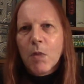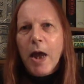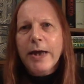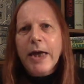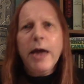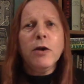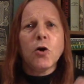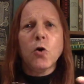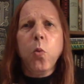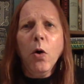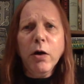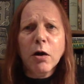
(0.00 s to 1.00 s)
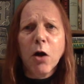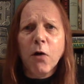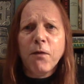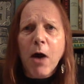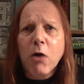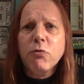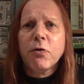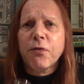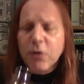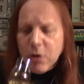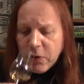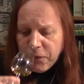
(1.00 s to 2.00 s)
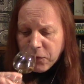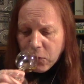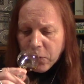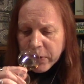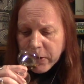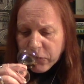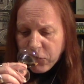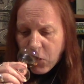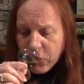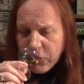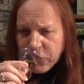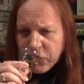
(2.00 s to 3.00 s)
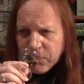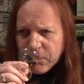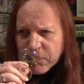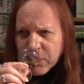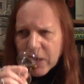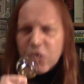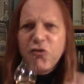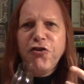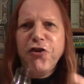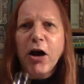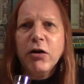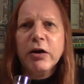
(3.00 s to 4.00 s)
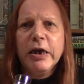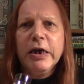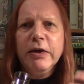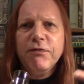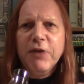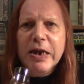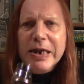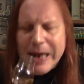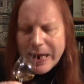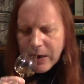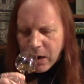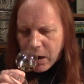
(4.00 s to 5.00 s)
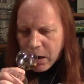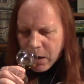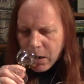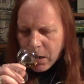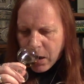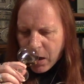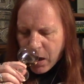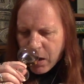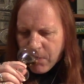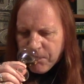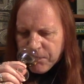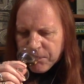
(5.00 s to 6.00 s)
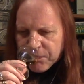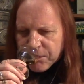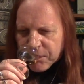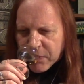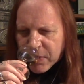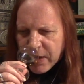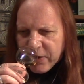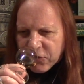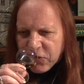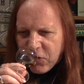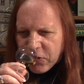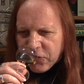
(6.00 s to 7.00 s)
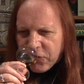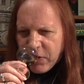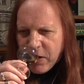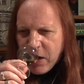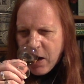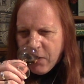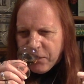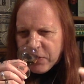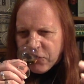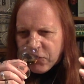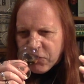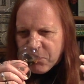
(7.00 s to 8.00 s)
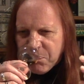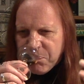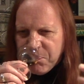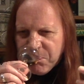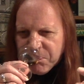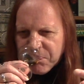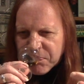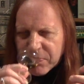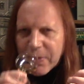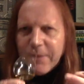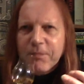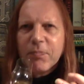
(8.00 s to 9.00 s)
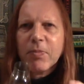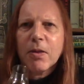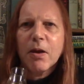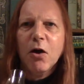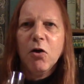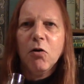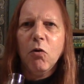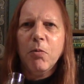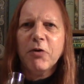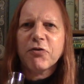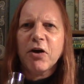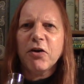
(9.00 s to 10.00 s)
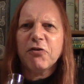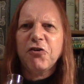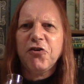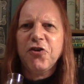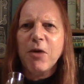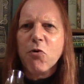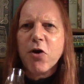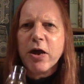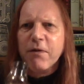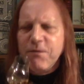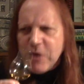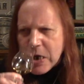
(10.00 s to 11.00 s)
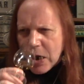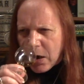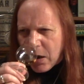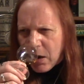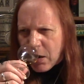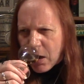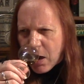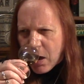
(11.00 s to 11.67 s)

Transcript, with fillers: Again, quite a lot of oak for a Laphroaig. It's got this chunky vanilla. Um, And it's got this lovely sort of almost kind of shimmering vanilla.